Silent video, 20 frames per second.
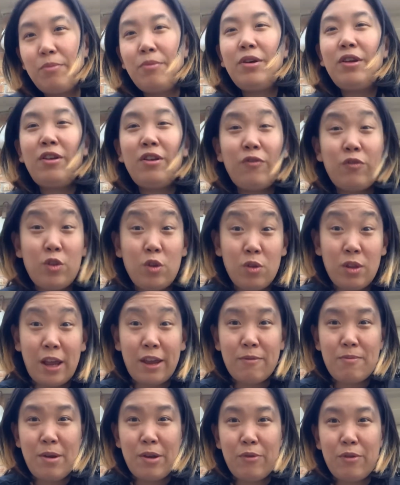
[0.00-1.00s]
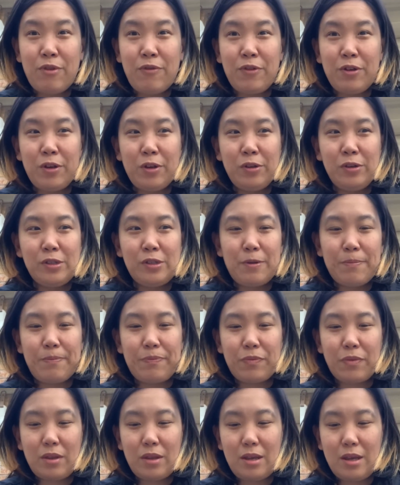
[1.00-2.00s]
But if you like my reviews
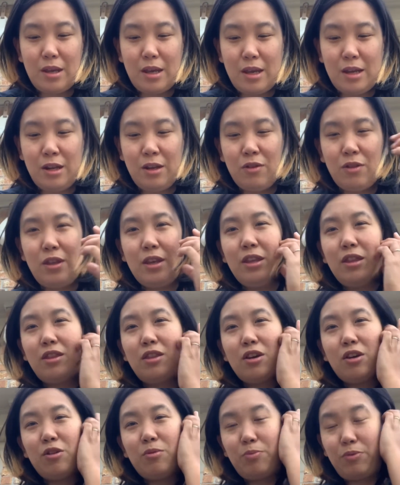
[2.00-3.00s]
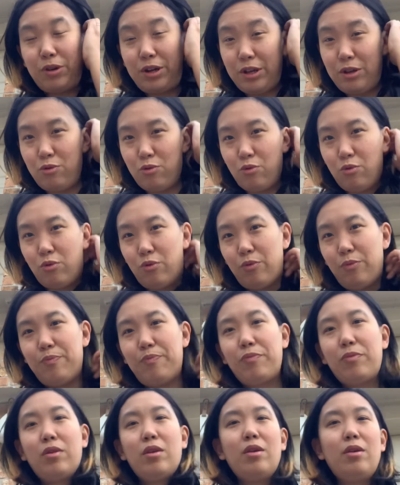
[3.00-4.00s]
and you think they're pretty cool,
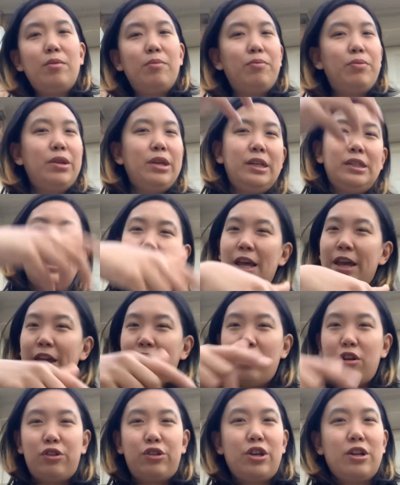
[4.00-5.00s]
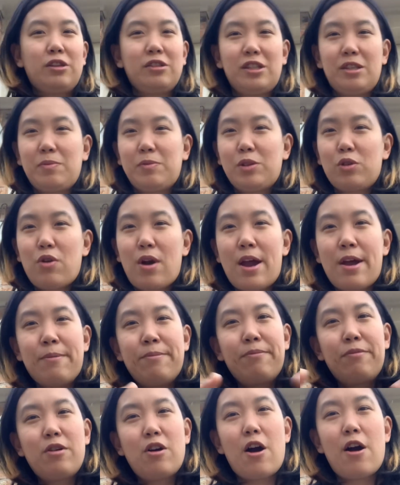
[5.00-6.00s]
please like, share, subscribe,
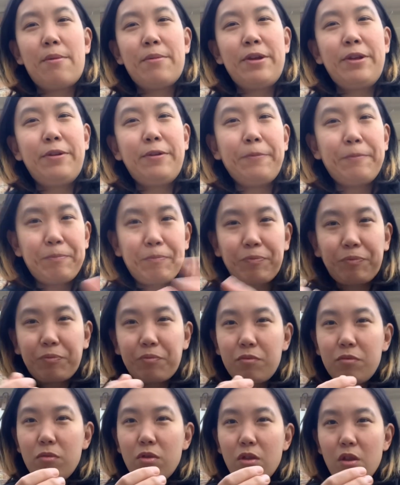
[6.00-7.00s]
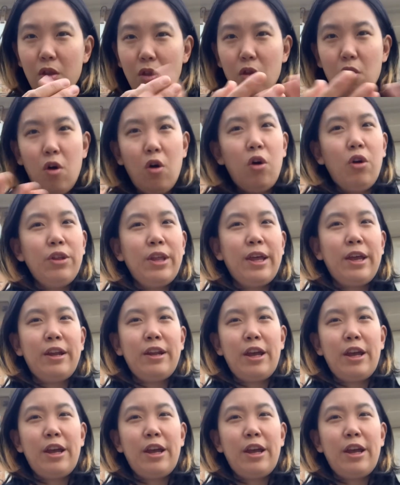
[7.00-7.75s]
comment. All that